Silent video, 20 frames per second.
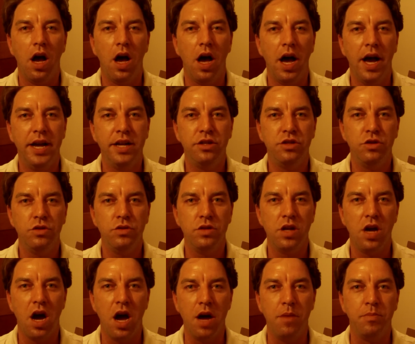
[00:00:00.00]
I do
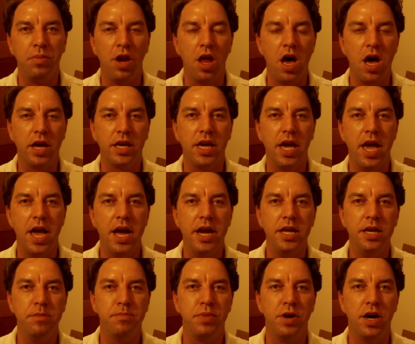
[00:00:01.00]
not block
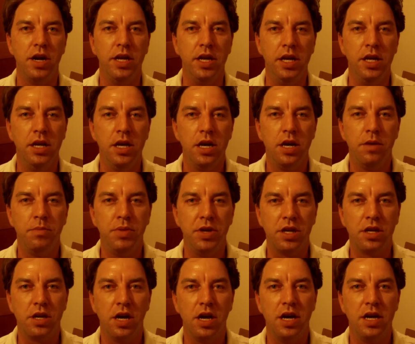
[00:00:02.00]
anybody
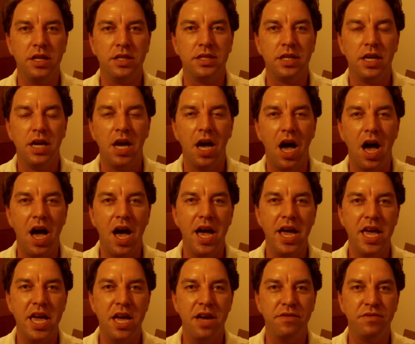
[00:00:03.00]
because I
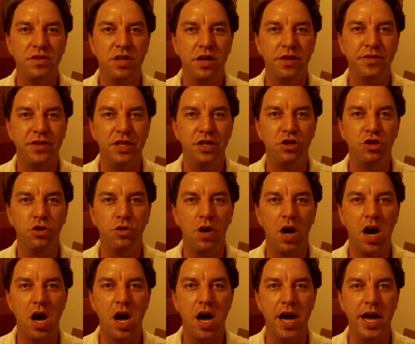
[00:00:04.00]
have nothing to
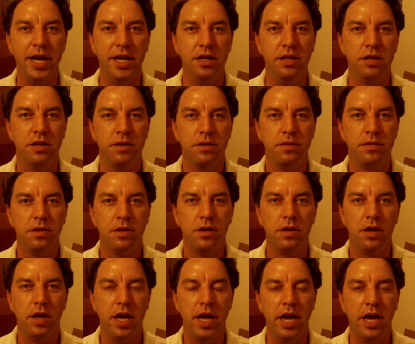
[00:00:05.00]
hide.
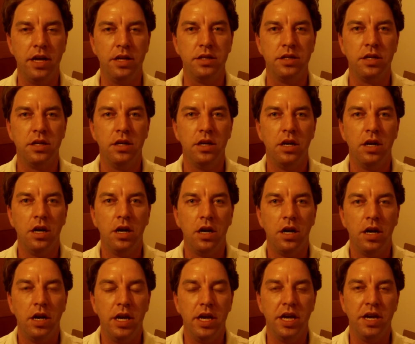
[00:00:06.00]
And
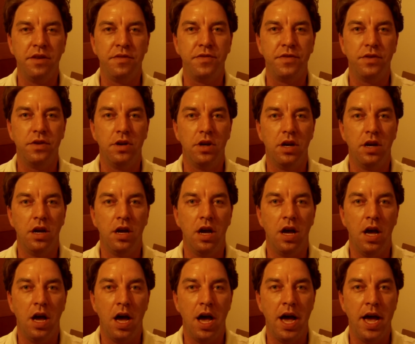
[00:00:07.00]
if
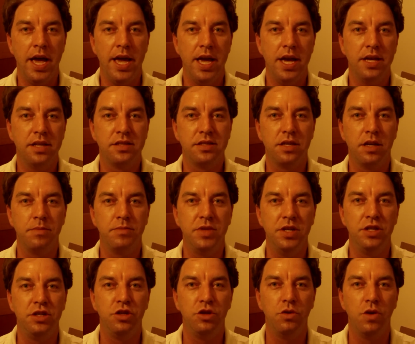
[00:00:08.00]
I had
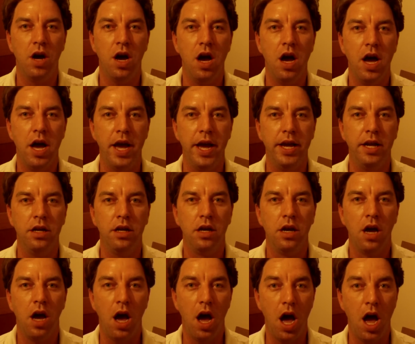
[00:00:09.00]
something to hide,
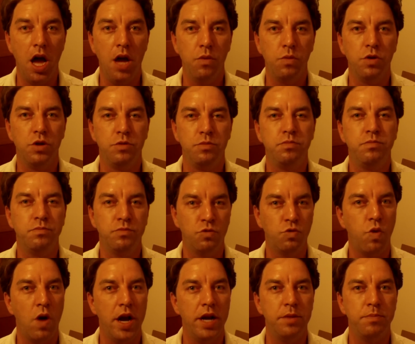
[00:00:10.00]
I would
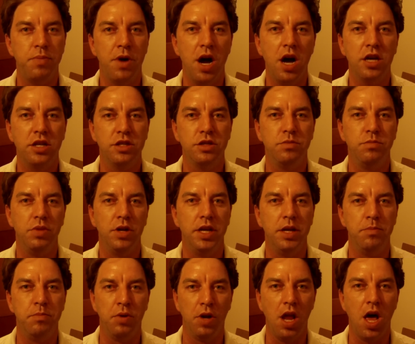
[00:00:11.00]
quite possibly
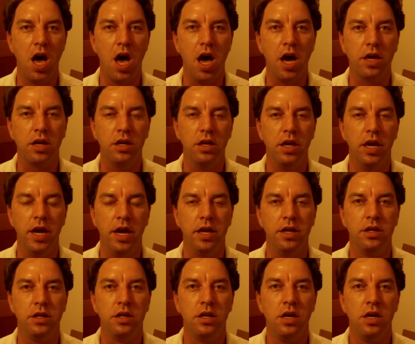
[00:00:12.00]
block and